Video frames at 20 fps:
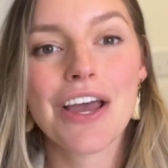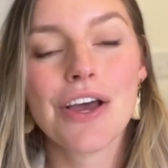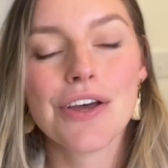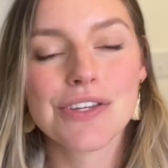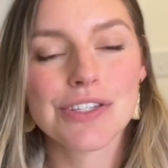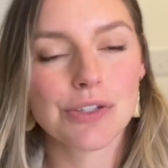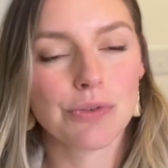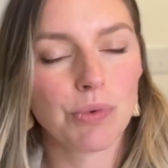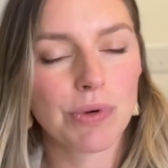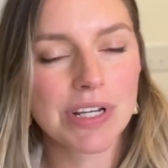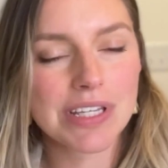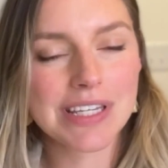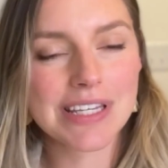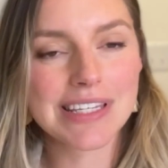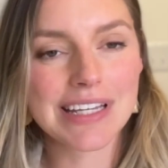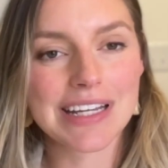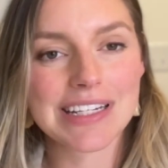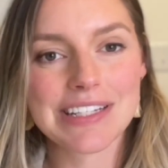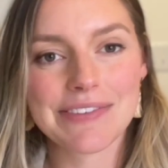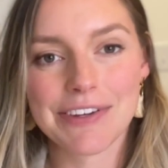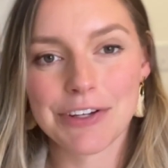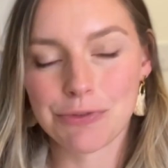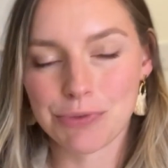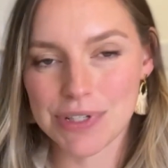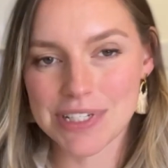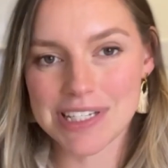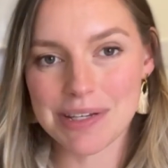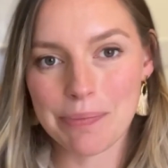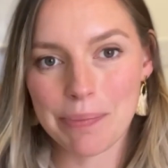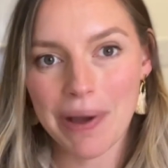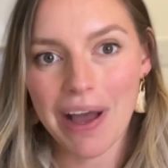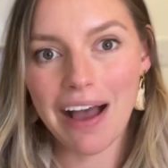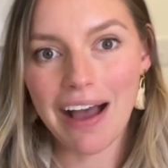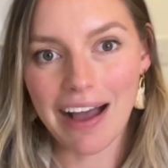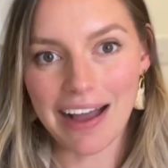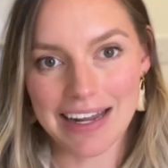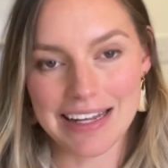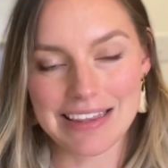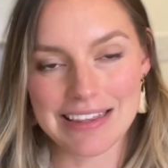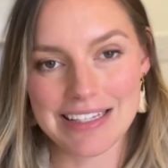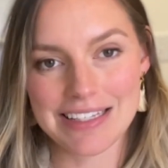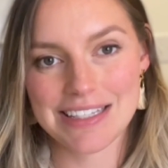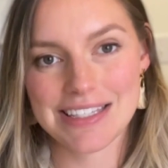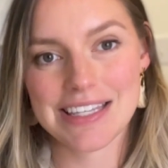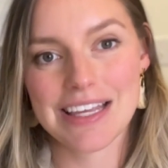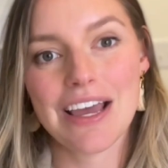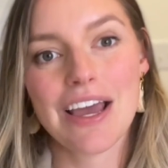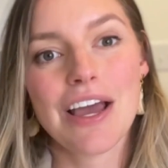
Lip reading: So what is the scientific reason behind this?